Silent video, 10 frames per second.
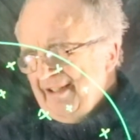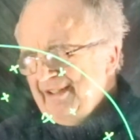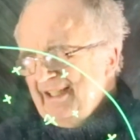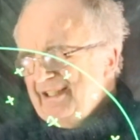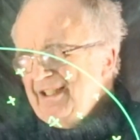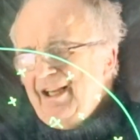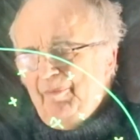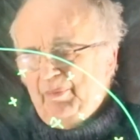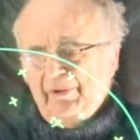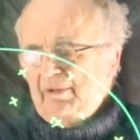the
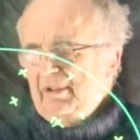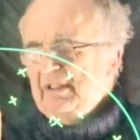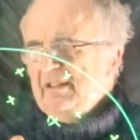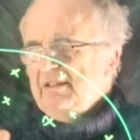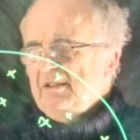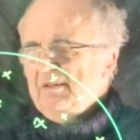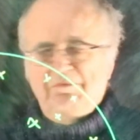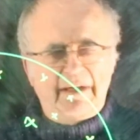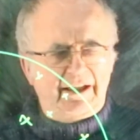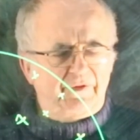example,
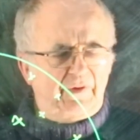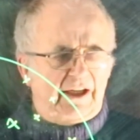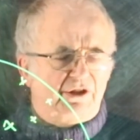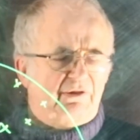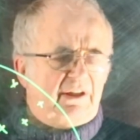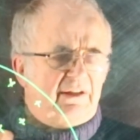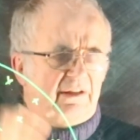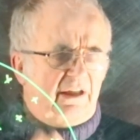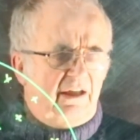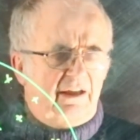manufacturing,
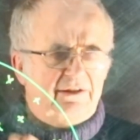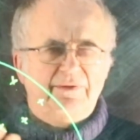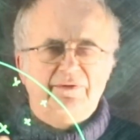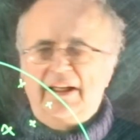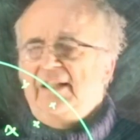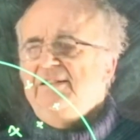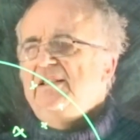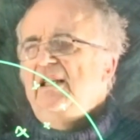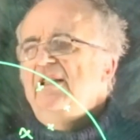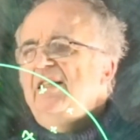cars and vans,
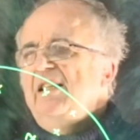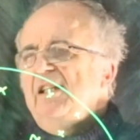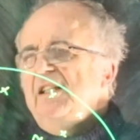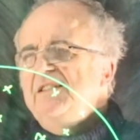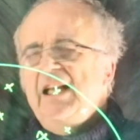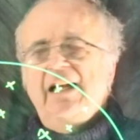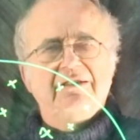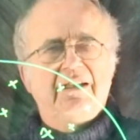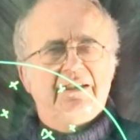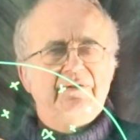it sounds
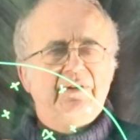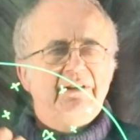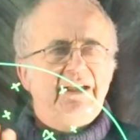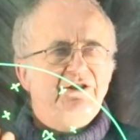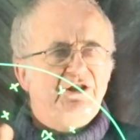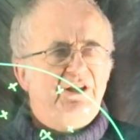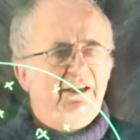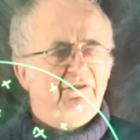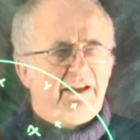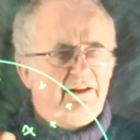like a very
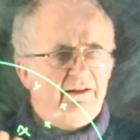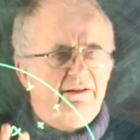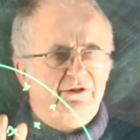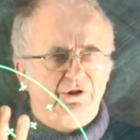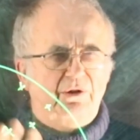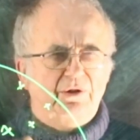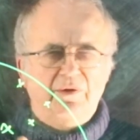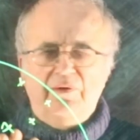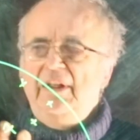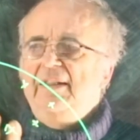engineering sort
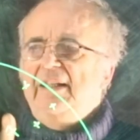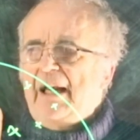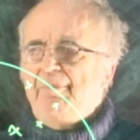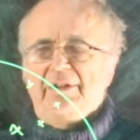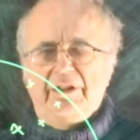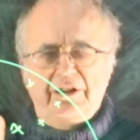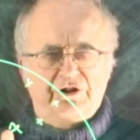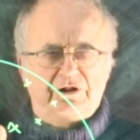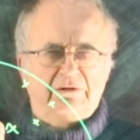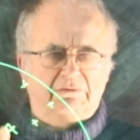of
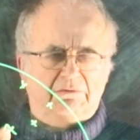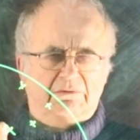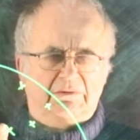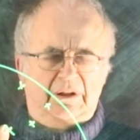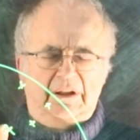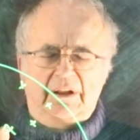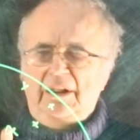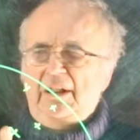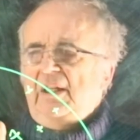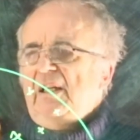application.
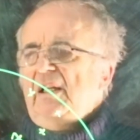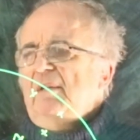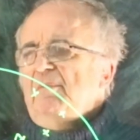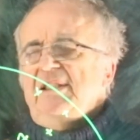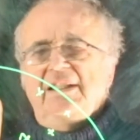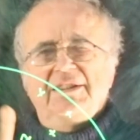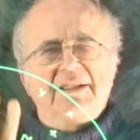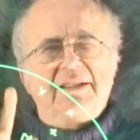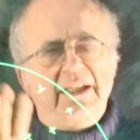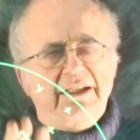But it
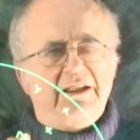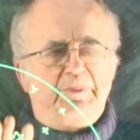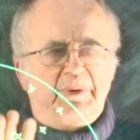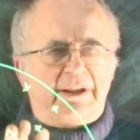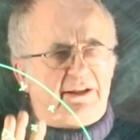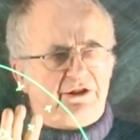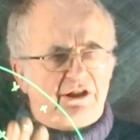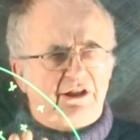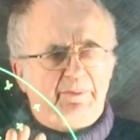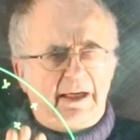doesn't need to be
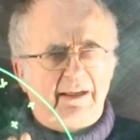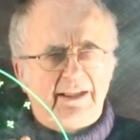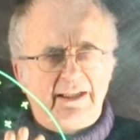just about